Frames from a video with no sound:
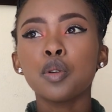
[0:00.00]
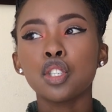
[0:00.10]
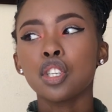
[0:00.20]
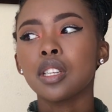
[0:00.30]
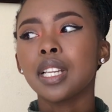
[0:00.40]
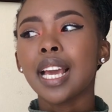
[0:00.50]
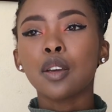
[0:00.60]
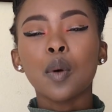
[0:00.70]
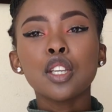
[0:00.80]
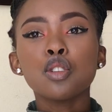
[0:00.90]
put
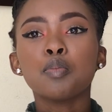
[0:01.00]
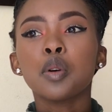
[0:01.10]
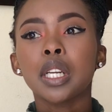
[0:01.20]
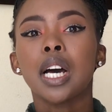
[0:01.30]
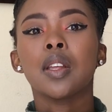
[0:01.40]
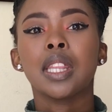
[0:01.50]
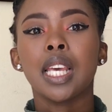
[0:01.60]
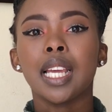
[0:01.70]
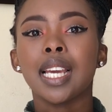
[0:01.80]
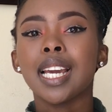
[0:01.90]
out
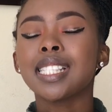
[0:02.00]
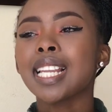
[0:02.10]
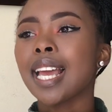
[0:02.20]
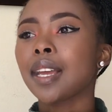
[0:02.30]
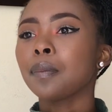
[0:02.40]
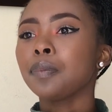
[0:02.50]
there. It's like